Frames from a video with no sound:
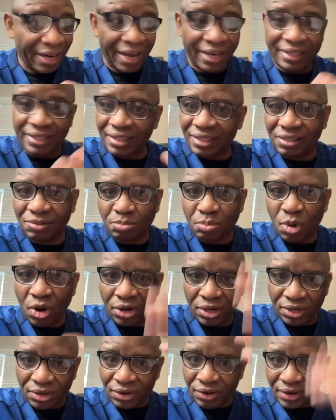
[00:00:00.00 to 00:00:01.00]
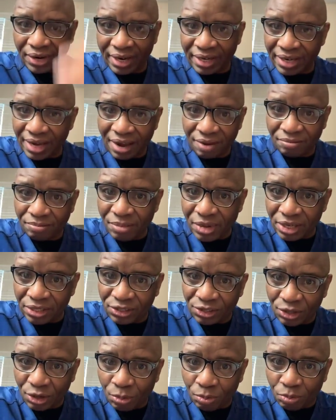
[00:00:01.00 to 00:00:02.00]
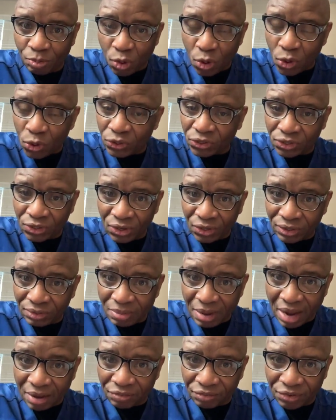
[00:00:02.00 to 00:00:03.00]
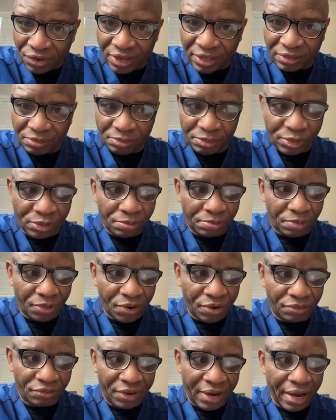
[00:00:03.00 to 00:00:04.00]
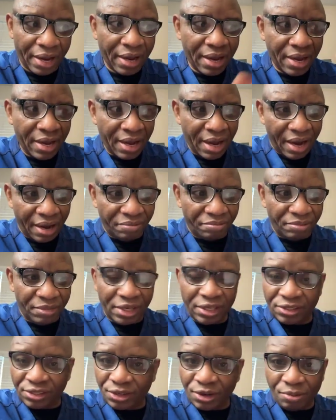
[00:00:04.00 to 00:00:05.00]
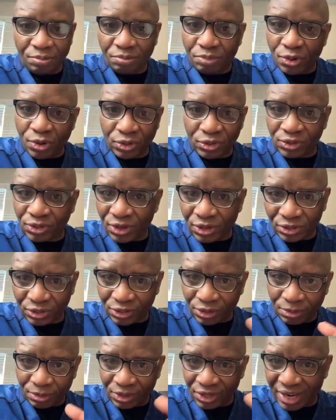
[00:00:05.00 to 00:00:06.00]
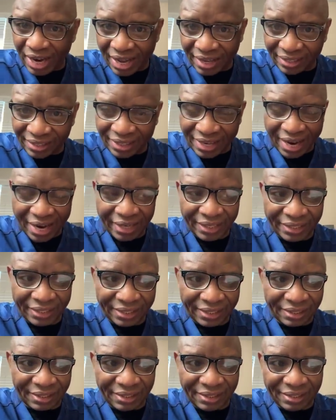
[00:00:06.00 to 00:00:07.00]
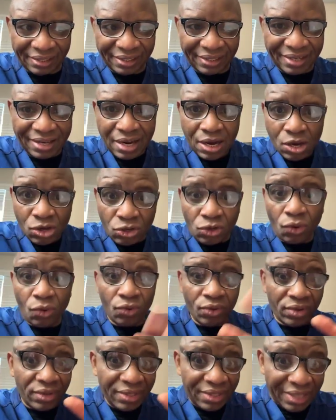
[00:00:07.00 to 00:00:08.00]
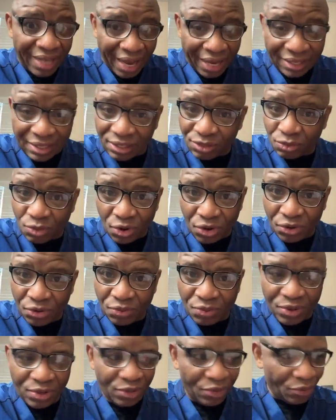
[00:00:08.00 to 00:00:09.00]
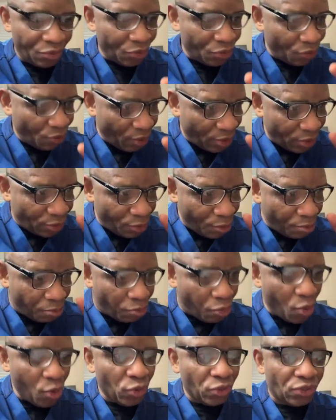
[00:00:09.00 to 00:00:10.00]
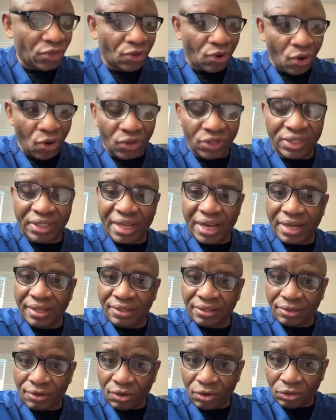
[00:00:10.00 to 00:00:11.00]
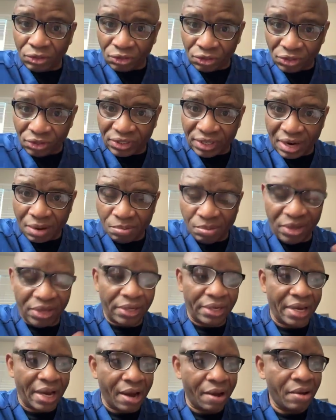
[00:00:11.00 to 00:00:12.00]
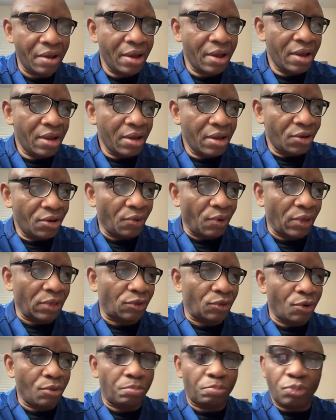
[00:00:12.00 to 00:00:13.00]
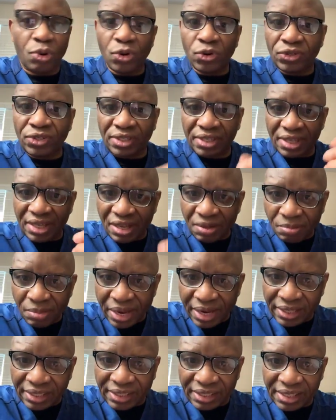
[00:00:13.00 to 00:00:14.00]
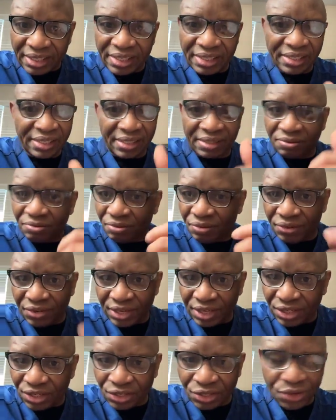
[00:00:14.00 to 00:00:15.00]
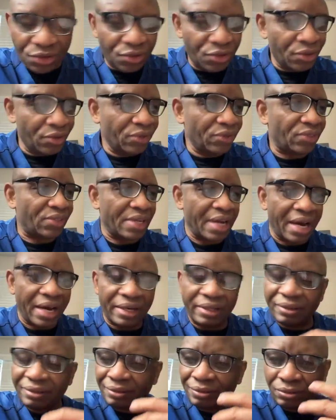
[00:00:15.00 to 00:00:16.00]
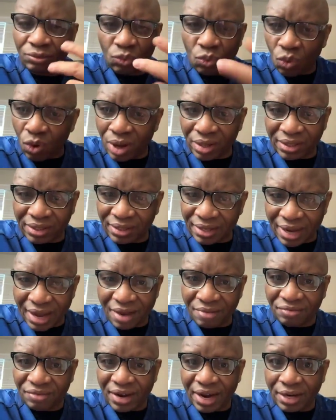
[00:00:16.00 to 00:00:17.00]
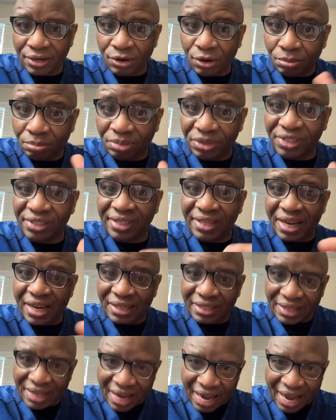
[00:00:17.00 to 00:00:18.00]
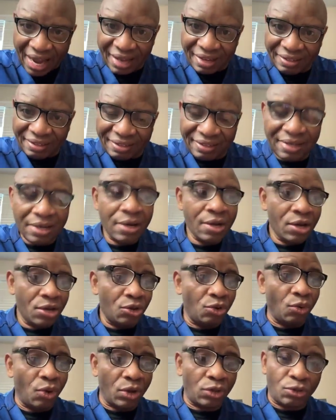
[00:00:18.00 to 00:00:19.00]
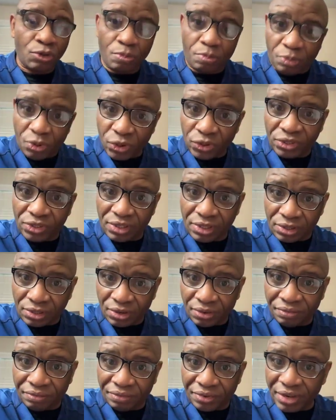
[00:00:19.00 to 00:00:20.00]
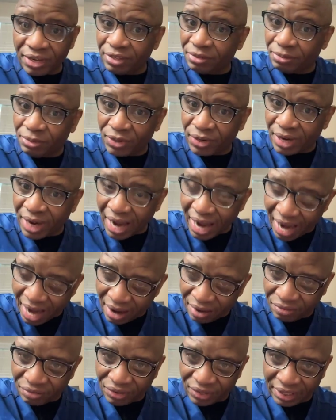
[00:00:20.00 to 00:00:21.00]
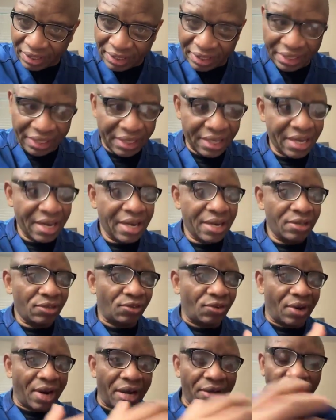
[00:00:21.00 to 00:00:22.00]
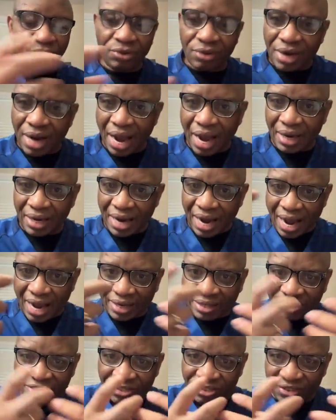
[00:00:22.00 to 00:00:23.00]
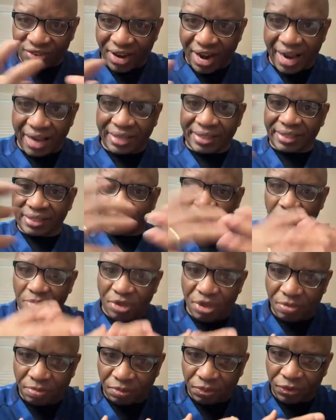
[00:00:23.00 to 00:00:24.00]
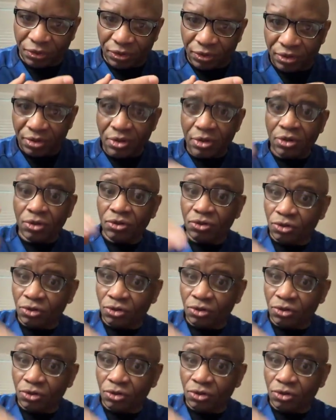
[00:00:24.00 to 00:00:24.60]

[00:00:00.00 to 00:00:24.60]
Like this morning already, I've made some posts on my Facebook profile. I've made some posts on some other sites. So that is what you want to do. You want to post content on social media. You want to post images, videos, and whatever your business has. You want to post it on Facebook every day so that you can attract people